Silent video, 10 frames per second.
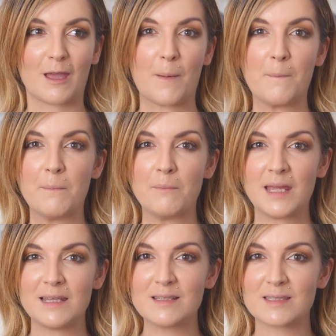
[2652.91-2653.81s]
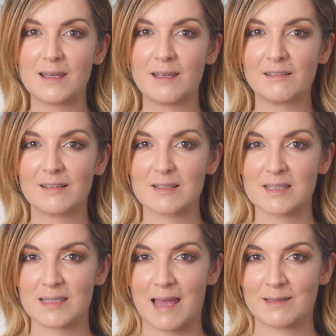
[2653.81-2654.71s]
amazing
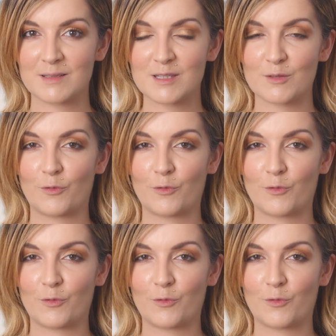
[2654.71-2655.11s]
sense